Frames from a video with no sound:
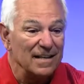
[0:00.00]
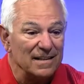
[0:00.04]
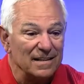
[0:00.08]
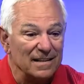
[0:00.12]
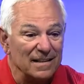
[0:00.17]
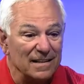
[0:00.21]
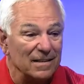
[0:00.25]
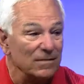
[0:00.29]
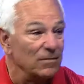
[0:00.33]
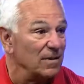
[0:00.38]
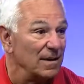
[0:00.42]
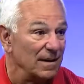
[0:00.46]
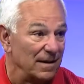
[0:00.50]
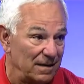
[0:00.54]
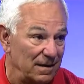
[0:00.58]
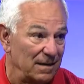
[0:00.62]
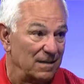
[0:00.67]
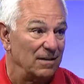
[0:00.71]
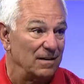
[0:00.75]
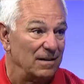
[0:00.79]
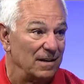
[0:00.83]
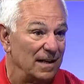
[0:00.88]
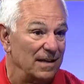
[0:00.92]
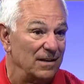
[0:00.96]
when
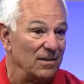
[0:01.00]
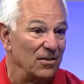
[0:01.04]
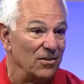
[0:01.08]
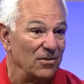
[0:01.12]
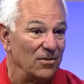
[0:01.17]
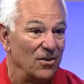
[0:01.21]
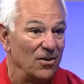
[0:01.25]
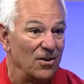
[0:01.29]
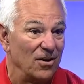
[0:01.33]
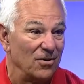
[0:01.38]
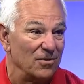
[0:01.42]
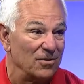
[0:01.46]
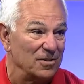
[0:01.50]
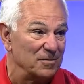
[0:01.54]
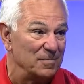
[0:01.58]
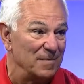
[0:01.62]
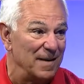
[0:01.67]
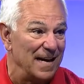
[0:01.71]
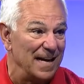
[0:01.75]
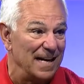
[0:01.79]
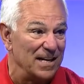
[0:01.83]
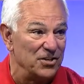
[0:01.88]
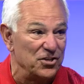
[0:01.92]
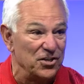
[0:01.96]
I no longer was
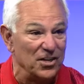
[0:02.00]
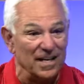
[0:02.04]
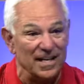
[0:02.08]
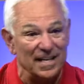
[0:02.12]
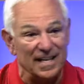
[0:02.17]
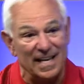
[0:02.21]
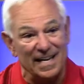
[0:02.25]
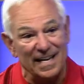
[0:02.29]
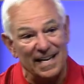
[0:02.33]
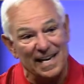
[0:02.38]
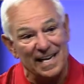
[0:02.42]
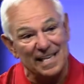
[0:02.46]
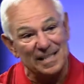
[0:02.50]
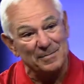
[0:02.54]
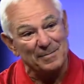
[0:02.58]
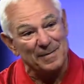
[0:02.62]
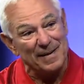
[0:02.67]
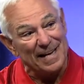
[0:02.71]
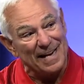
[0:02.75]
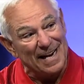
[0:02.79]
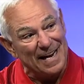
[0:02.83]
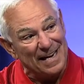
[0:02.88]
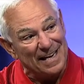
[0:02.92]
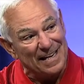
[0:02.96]
managing, and then
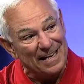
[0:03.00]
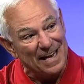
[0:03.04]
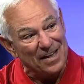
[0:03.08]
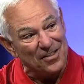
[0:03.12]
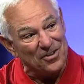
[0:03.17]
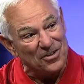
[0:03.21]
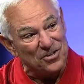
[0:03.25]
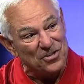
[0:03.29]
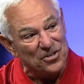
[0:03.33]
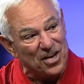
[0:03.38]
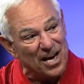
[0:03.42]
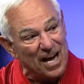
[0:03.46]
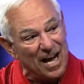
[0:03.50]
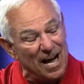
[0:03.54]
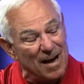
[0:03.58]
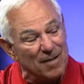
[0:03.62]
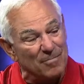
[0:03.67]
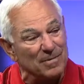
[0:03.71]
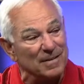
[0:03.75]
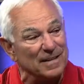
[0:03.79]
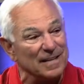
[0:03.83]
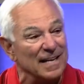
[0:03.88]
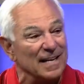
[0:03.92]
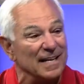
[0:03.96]
ESPN had another
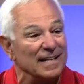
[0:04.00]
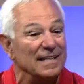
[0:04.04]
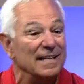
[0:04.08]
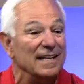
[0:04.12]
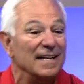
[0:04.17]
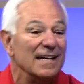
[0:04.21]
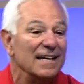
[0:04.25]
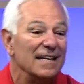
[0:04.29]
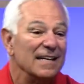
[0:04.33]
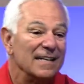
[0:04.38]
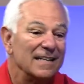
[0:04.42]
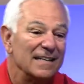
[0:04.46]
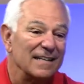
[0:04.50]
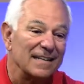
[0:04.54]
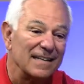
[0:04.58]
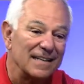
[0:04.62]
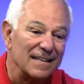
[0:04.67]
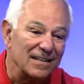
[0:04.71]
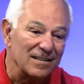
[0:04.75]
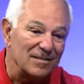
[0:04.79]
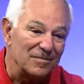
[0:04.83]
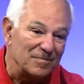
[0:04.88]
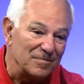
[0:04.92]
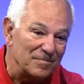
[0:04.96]
job, and
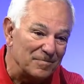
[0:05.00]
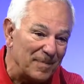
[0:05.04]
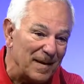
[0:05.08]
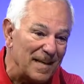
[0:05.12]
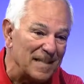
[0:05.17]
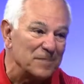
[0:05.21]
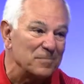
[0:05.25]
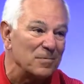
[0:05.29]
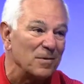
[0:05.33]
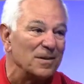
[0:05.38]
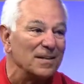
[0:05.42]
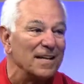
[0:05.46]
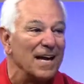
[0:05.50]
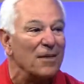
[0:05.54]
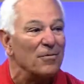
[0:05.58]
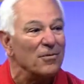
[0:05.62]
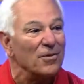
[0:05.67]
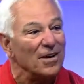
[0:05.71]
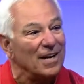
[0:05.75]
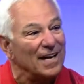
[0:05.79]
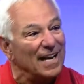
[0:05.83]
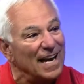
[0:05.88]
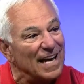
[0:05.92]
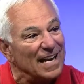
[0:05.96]
then Baseball
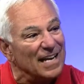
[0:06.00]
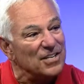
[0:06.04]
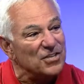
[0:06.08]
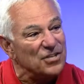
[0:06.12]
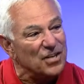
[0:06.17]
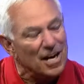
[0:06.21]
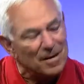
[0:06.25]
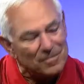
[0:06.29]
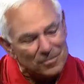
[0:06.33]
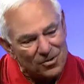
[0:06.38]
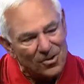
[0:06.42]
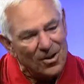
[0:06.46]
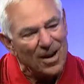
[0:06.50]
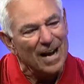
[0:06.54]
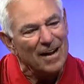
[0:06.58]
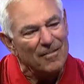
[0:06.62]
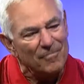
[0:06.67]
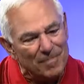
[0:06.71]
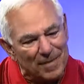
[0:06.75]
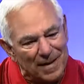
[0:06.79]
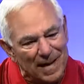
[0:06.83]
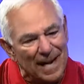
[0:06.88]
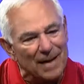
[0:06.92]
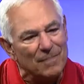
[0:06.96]
Network had a job. So
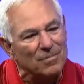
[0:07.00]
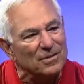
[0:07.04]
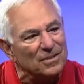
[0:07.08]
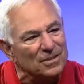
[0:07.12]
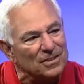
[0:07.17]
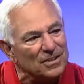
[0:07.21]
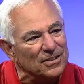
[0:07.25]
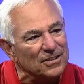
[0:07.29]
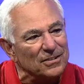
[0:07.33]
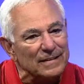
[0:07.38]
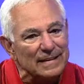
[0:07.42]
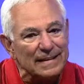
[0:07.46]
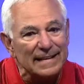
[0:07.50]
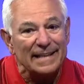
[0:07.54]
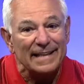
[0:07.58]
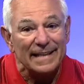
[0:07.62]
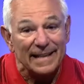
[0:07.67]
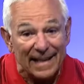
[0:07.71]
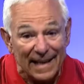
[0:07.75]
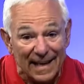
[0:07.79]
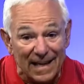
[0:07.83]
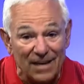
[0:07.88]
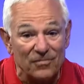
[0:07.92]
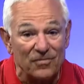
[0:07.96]
I've been able to
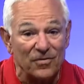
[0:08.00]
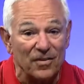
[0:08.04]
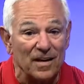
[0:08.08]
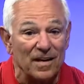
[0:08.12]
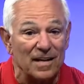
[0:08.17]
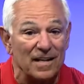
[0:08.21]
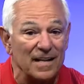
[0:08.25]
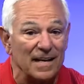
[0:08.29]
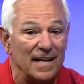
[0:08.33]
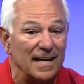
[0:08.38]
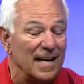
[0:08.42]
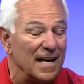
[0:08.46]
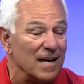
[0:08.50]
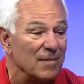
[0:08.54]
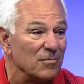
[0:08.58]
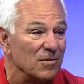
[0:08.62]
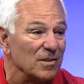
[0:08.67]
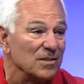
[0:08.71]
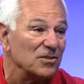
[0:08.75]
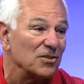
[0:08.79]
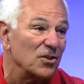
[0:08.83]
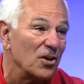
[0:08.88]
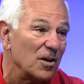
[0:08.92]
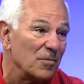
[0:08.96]
get in front of the camera,
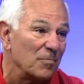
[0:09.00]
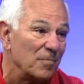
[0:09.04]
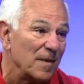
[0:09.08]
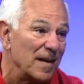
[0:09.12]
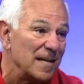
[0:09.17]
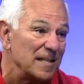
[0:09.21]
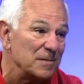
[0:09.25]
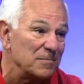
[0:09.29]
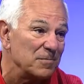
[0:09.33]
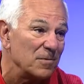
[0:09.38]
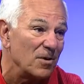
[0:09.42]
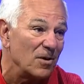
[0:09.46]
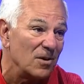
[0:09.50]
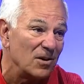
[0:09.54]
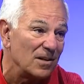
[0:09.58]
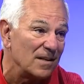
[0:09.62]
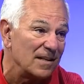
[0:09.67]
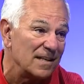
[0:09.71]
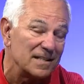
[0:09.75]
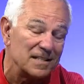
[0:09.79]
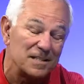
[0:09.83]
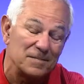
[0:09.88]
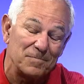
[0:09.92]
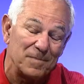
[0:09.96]
talk baseball,
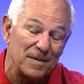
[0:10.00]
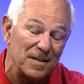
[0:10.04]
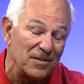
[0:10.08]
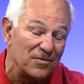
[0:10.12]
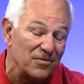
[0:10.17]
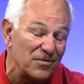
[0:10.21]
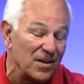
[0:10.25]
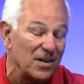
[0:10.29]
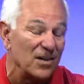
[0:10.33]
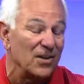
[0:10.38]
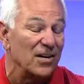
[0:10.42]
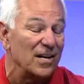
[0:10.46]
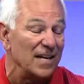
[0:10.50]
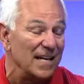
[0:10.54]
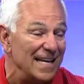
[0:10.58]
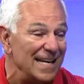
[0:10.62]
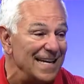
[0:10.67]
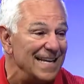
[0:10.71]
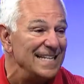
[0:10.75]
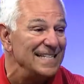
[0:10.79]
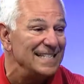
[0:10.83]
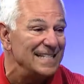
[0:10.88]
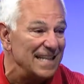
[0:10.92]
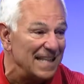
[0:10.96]
and it's been a very
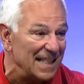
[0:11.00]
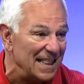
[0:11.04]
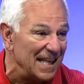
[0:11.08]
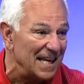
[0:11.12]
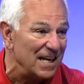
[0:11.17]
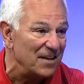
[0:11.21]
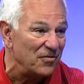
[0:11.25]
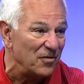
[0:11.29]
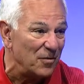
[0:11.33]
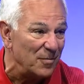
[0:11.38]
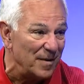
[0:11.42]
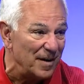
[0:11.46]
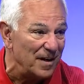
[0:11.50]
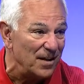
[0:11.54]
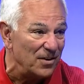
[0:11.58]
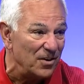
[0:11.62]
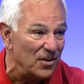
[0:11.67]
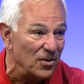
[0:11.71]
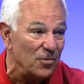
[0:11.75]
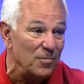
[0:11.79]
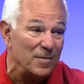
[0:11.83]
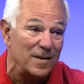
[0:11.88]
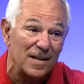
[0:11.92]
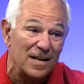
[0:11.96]
easy thing for me to
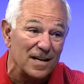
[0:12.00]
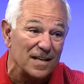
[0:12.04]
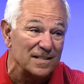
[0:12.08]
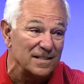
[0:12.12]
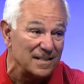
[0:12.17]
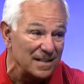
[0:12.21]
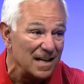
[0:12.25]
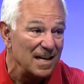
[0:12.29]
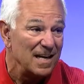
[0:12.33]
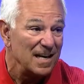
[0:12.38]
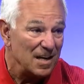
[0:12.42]
do because